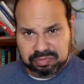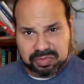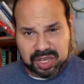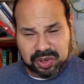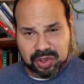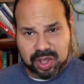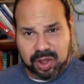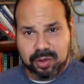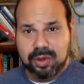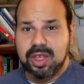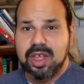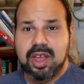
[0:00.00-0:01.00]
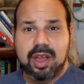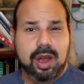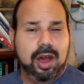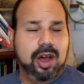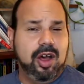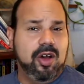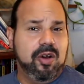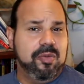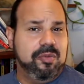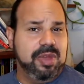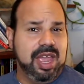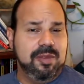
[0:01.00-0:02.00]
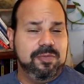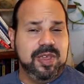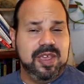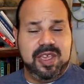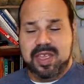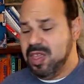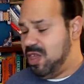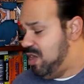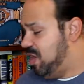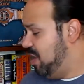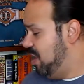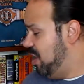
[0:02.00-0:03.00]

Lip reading: There you go. Maybe